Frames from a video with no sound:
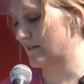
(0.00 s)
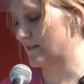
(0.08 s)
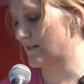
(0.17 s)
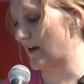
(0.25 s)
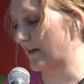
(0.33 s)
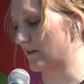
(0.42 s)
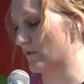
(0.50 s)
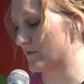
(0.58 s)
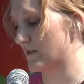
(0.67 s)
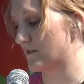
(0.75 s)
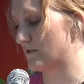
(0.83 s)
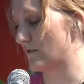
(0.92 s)
this
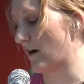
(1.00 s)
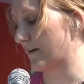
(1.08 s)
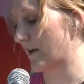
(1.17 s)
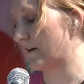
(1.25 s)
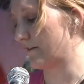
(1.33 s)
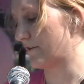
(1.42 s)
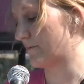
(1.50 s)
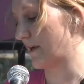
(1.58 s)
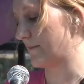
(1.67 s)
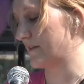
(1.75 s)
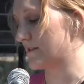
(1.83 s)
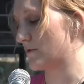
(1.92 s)
diagnosis do not carry their
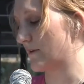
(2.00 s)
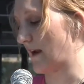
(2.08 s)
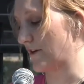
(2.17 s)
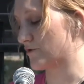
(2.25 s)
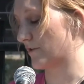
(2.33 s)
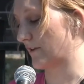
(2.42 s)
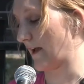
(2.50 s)
babies to a natural